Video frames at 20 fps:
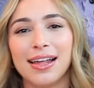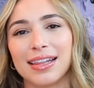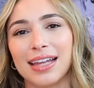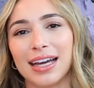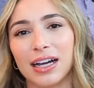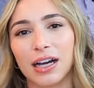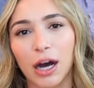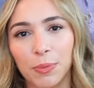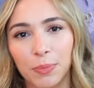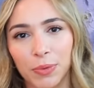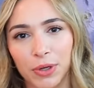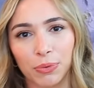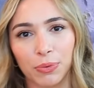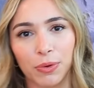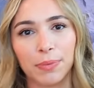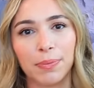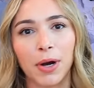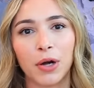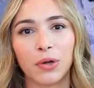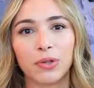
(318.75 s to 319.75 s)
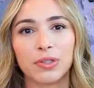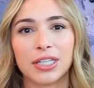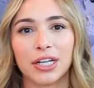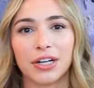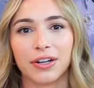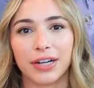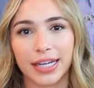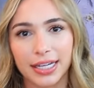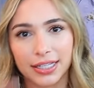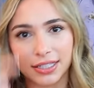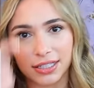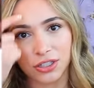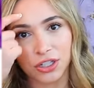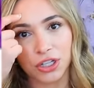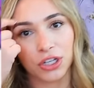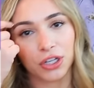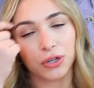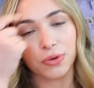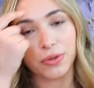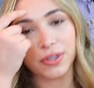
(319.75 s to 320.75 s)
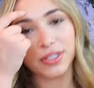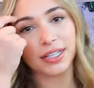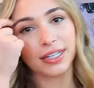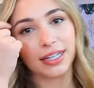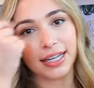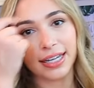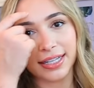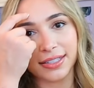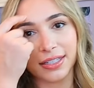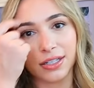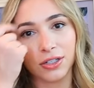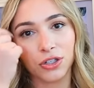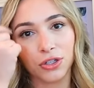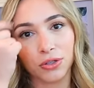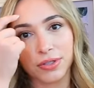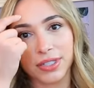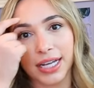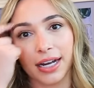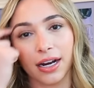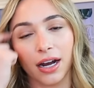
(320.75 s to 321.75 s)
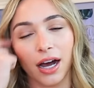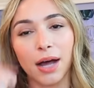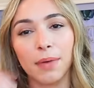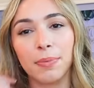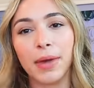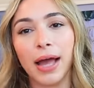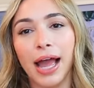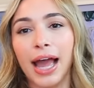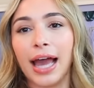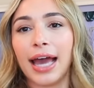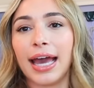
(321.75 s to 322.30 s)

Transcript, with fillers: that come with remotes that are easy to use and easy to set up.